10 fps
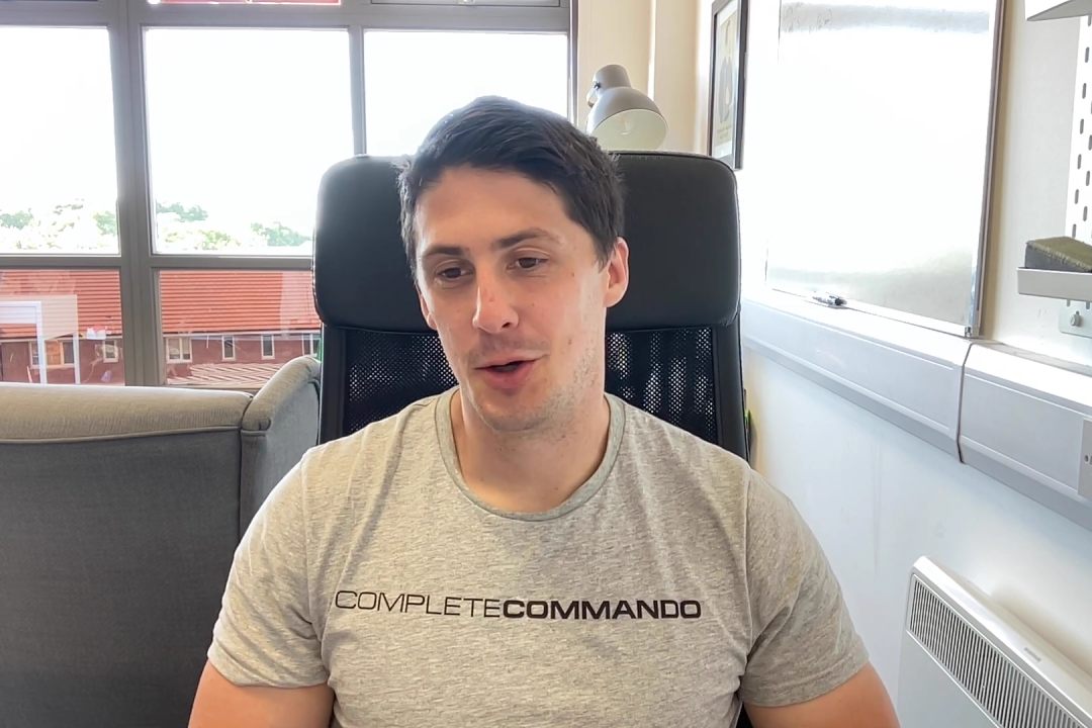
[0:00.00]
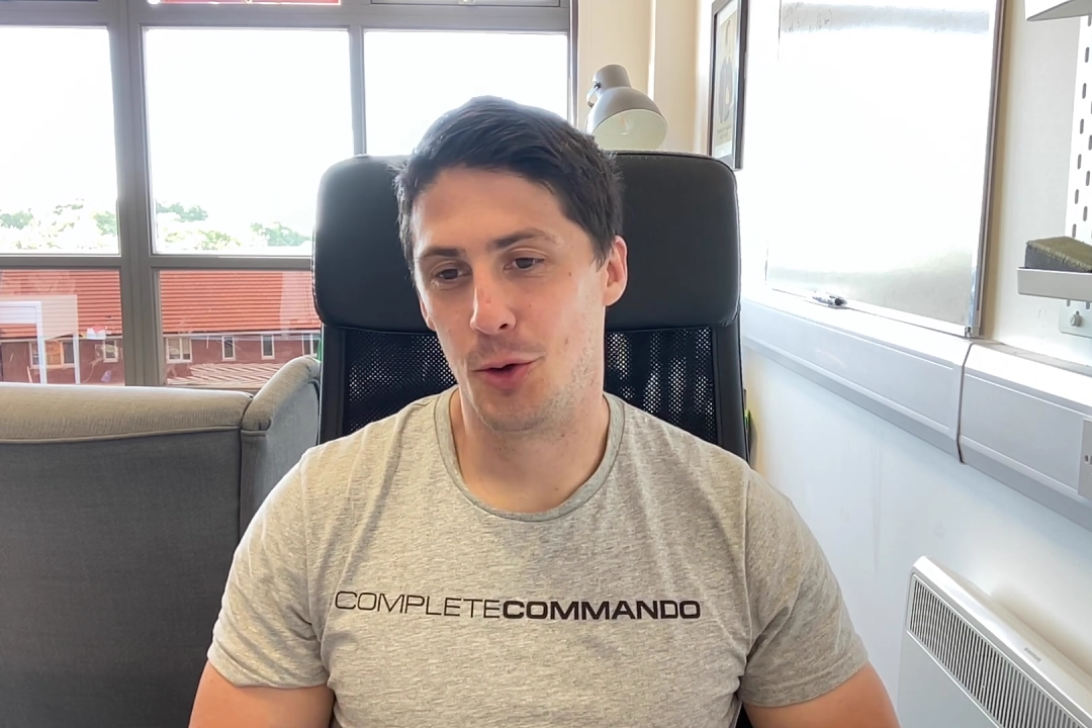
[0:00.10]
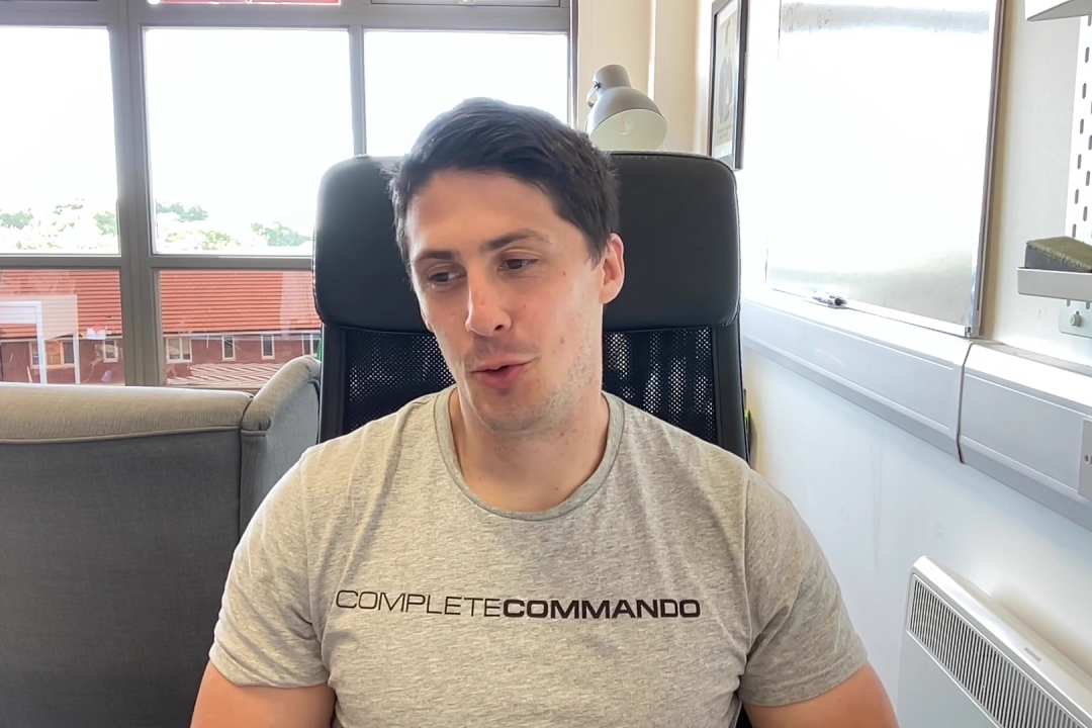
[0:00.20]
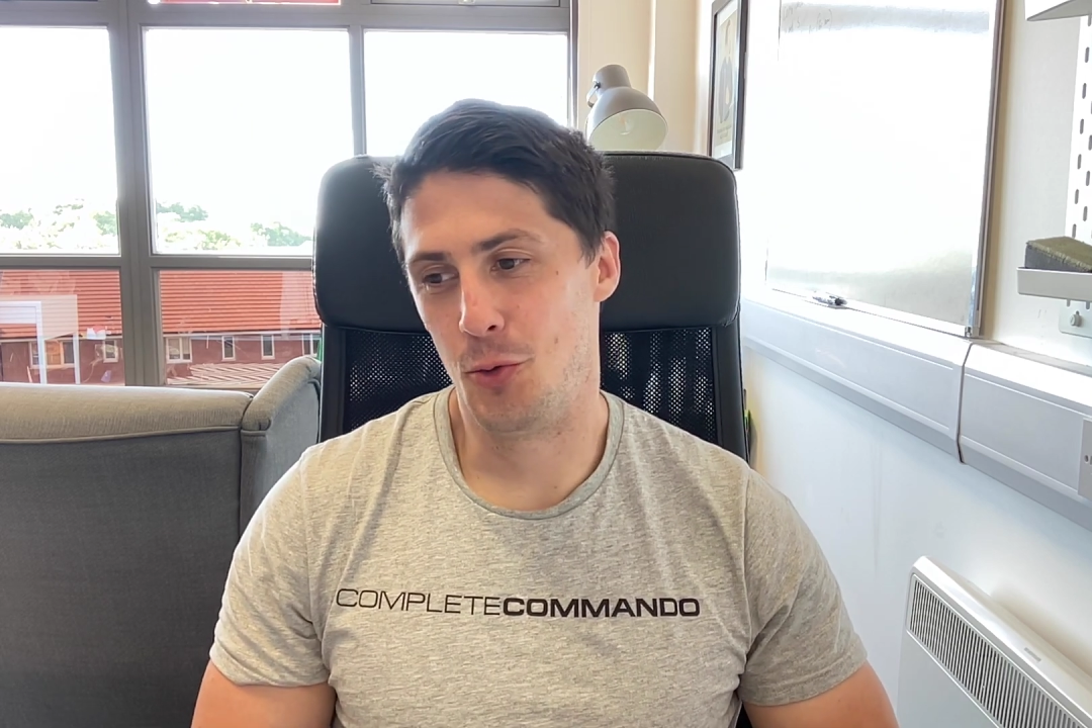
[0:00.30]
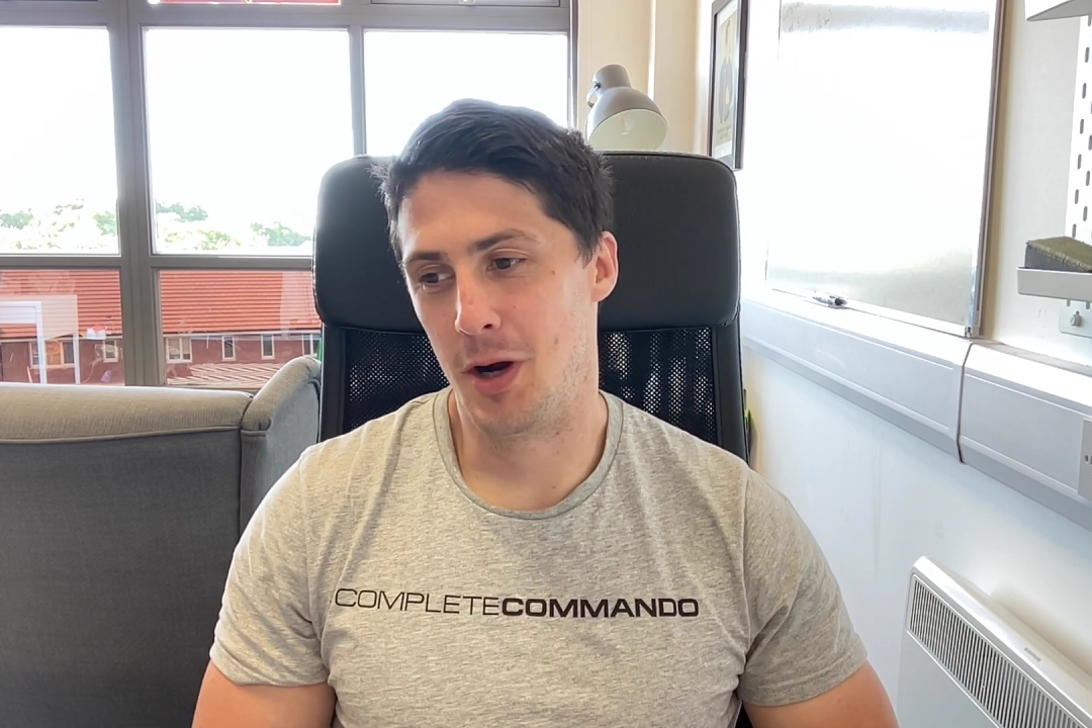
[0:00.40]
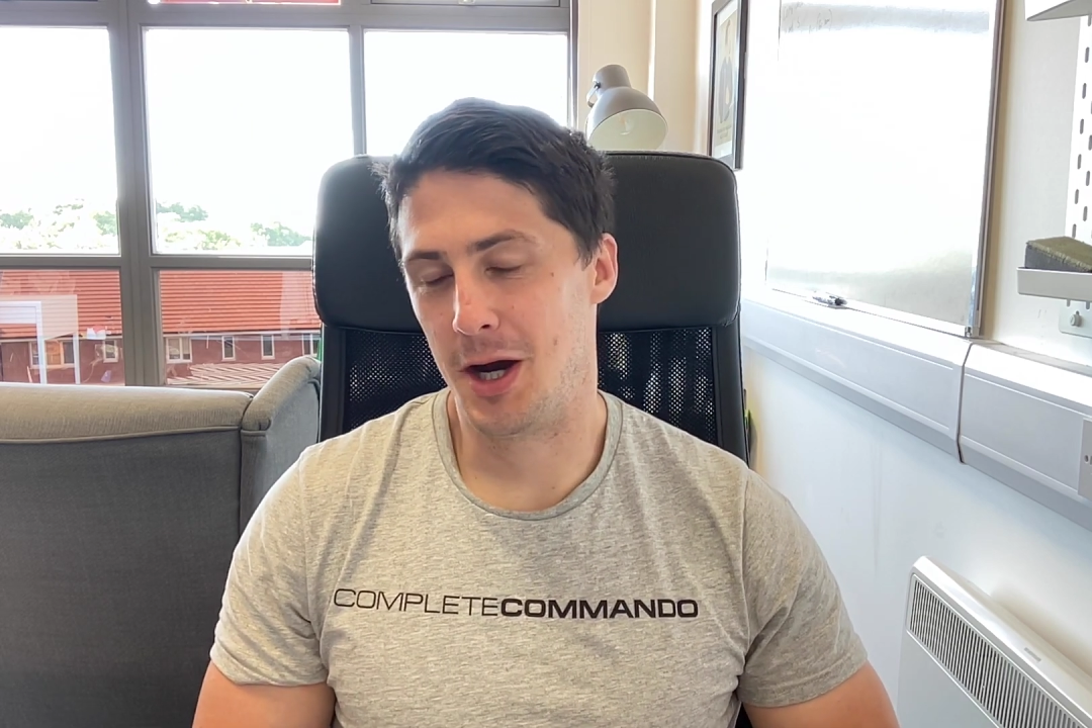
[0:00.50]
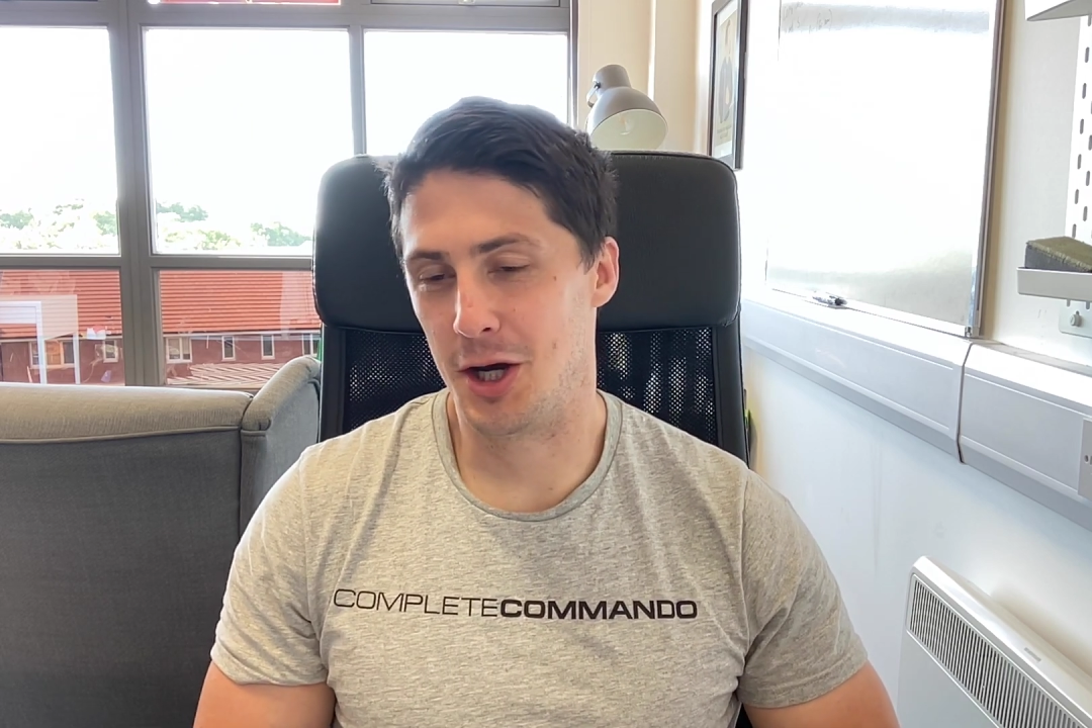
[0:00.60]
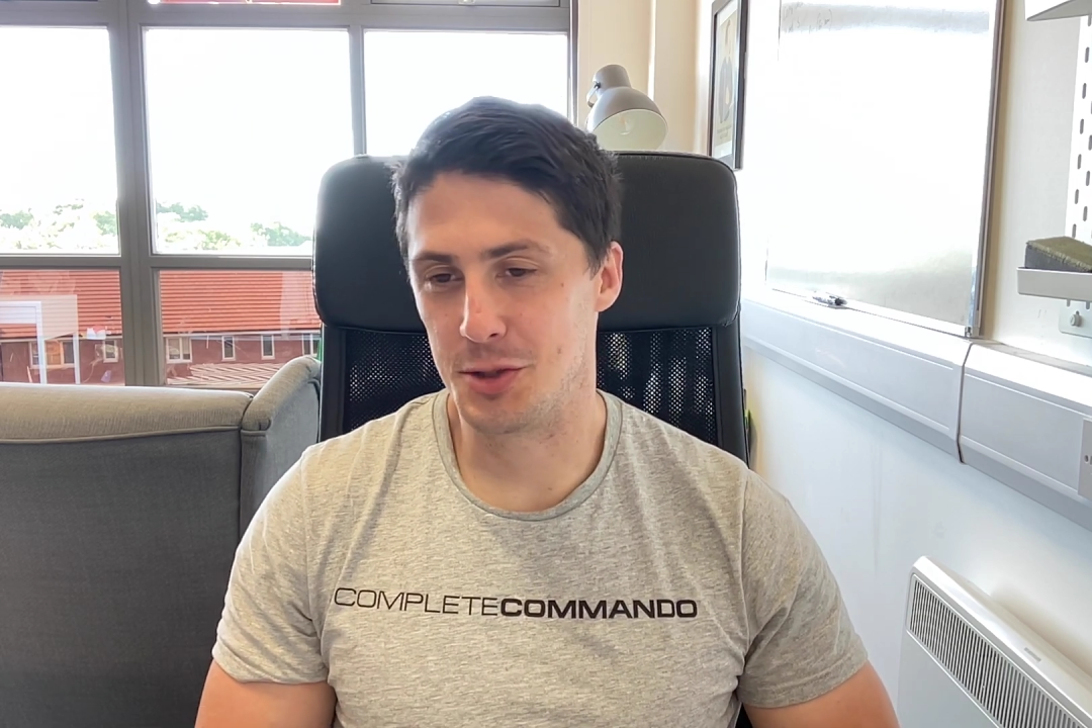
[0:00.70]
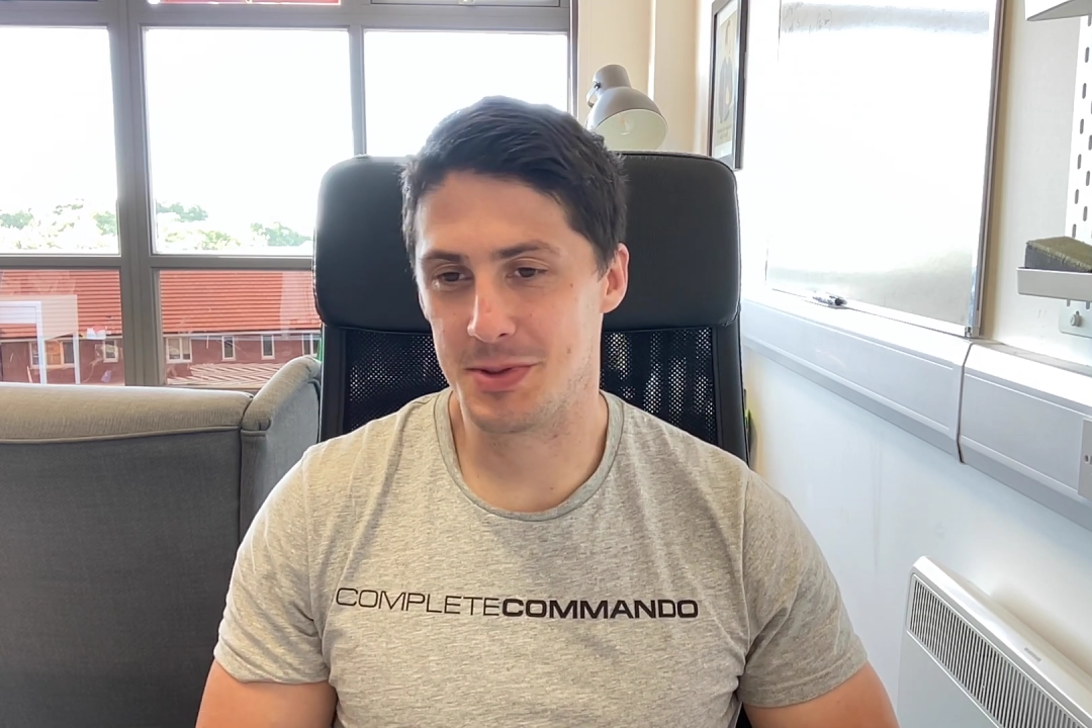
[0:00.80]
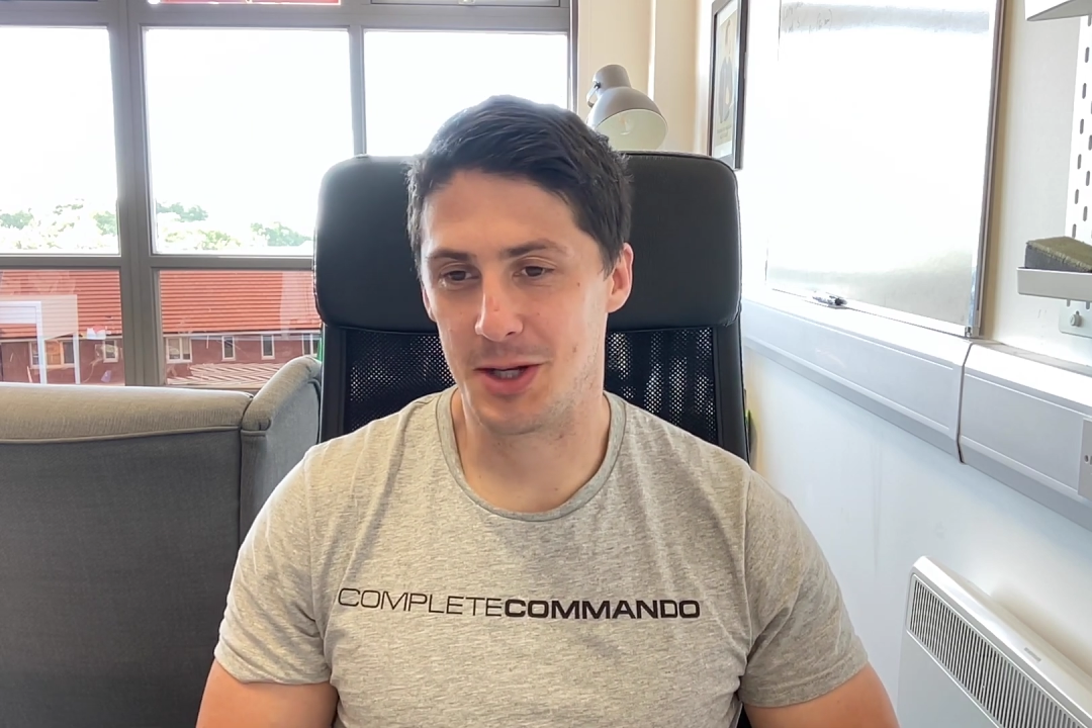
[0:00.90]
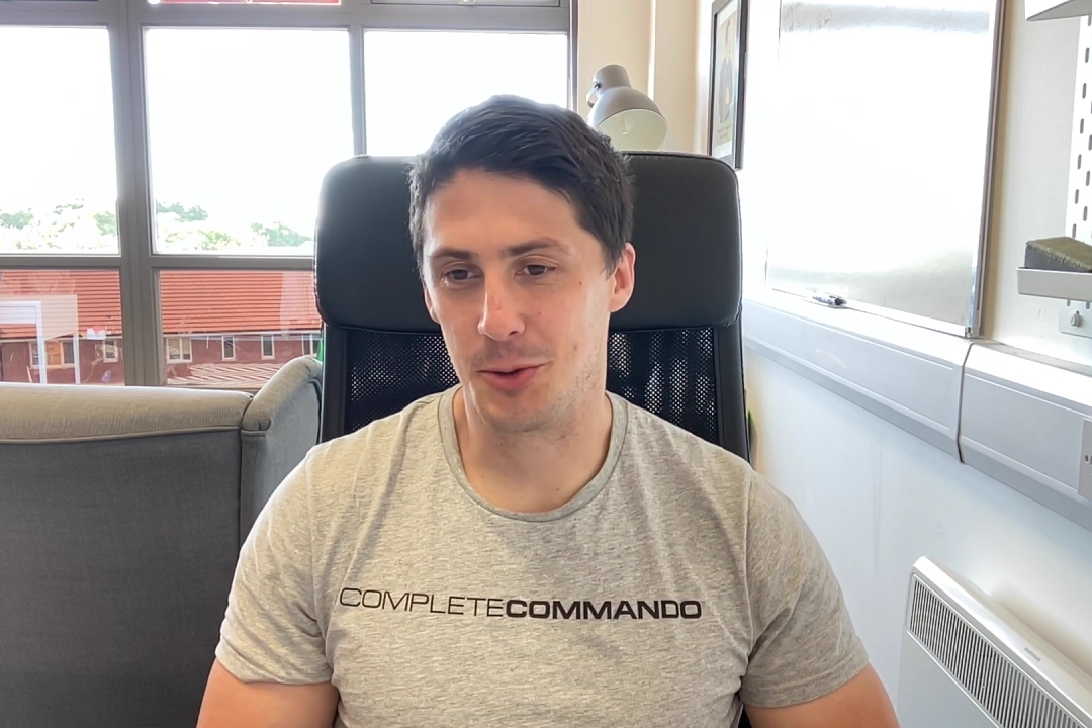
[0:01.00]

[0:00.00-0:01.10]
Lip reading: all 100%